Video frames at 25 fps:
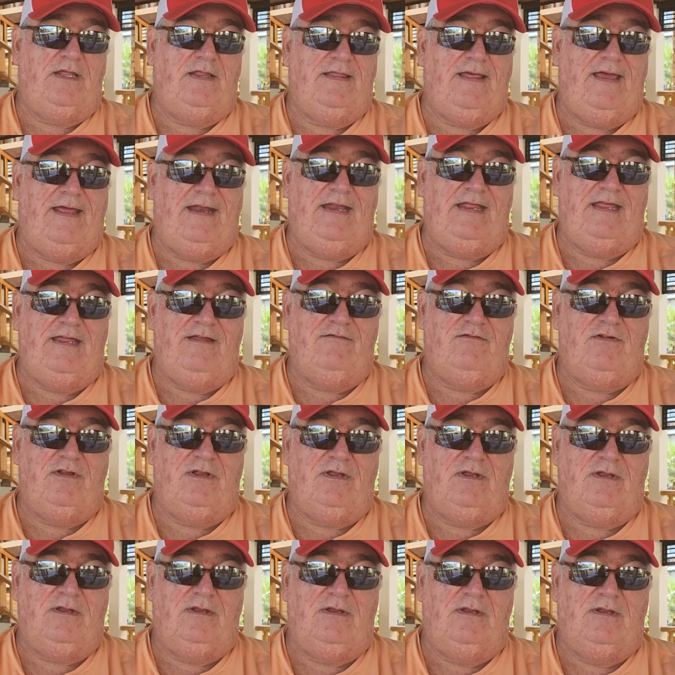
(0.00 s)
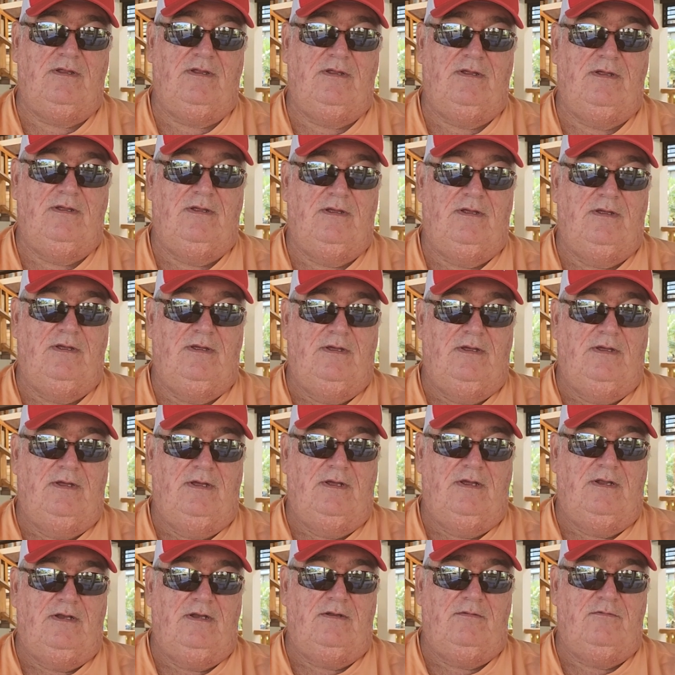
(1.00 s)
that evening,
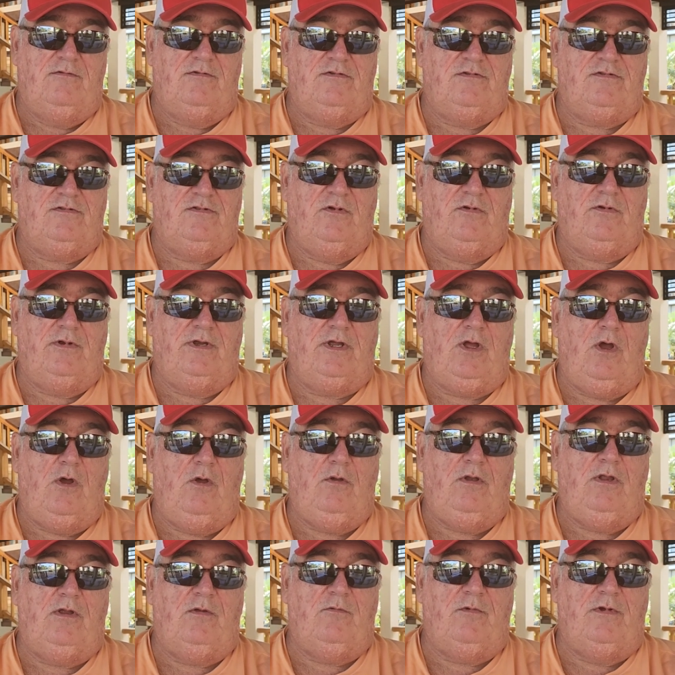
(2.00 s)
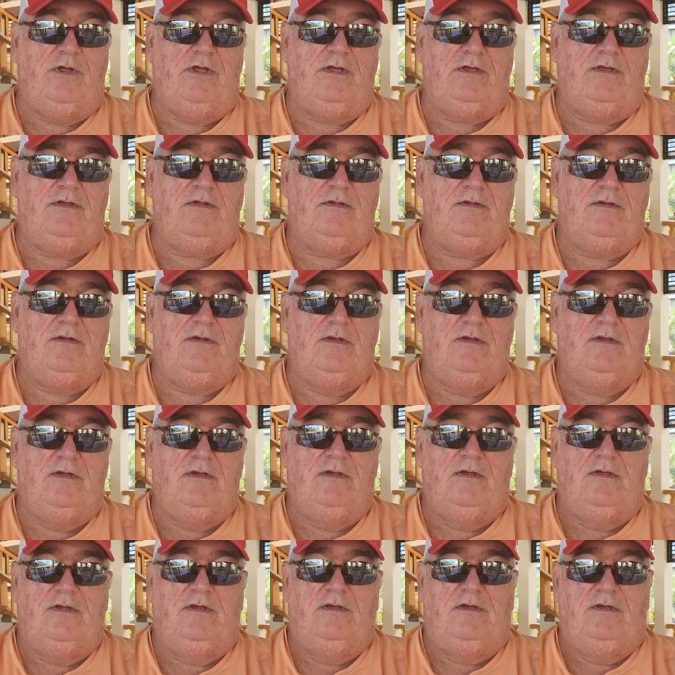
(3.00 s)
and it was during Holy Week,
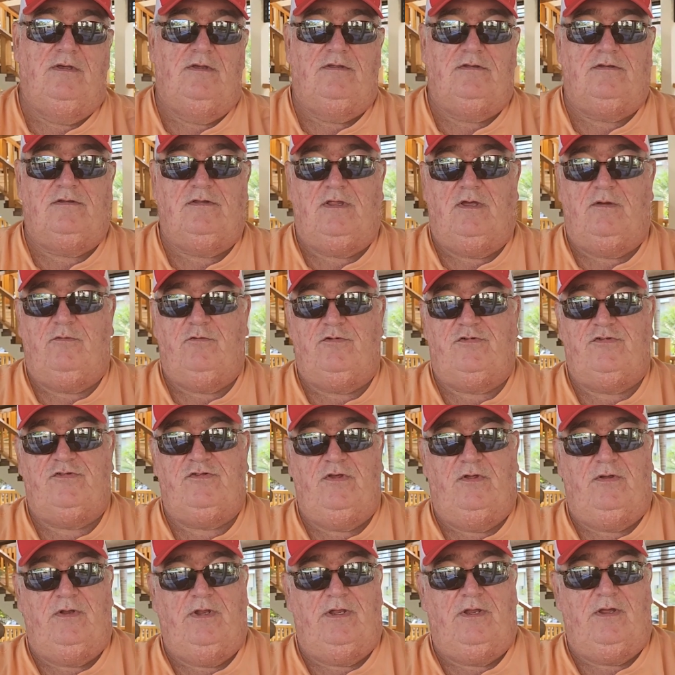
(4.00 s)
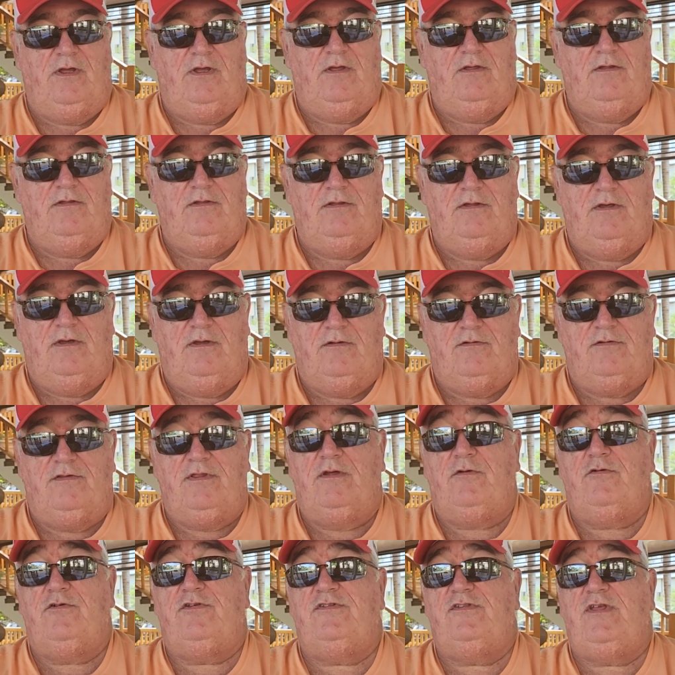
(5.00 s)
so they were staying
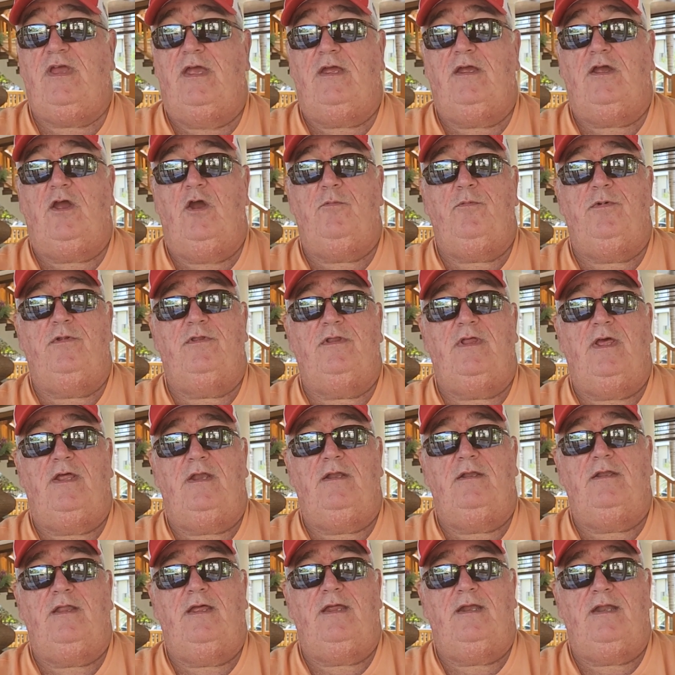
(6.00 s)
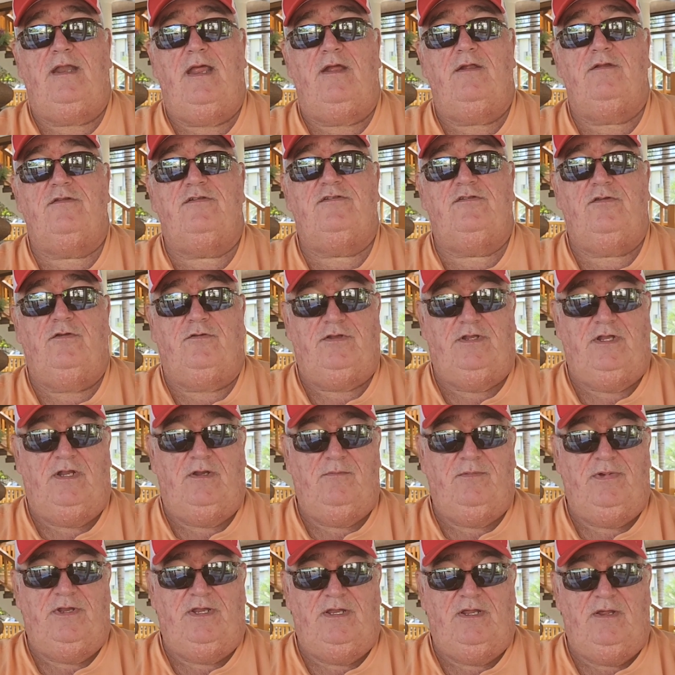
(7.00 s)
open. That they announced till
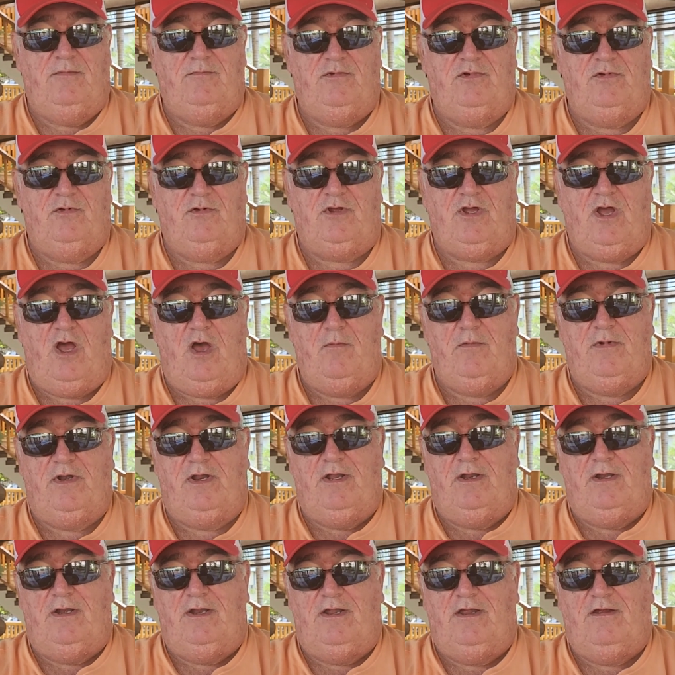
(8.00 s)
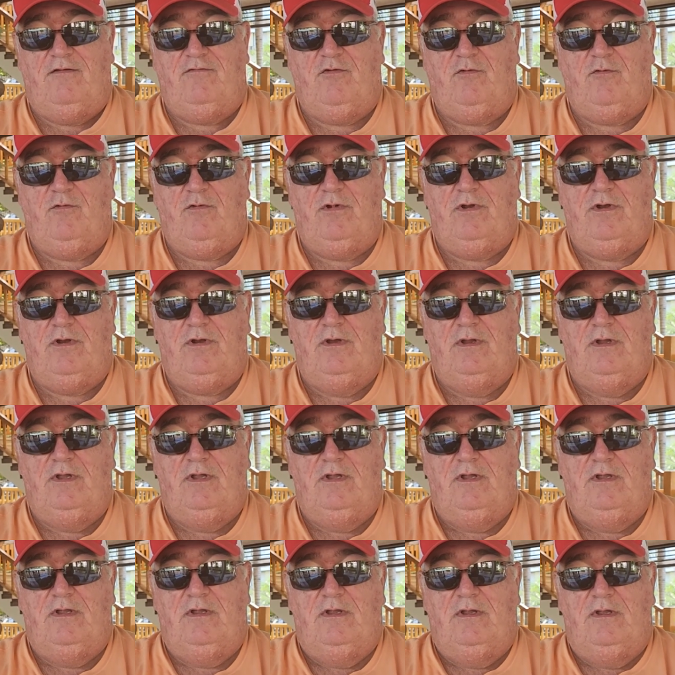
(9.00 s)
10 p.m. to accommodate everyone.
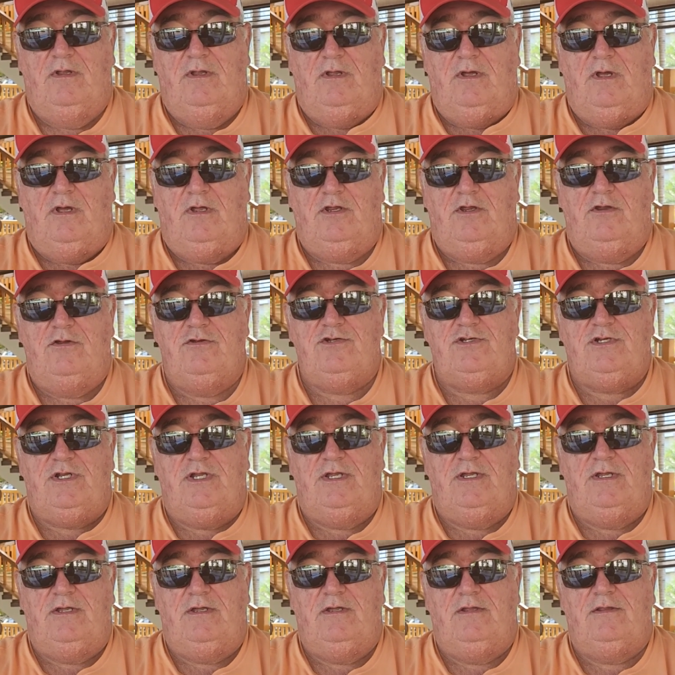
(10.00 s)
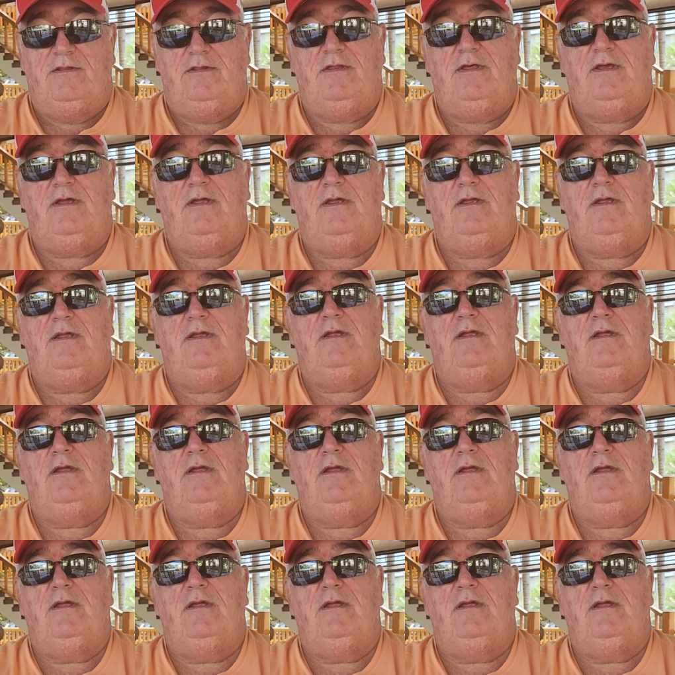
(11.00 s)
Usually they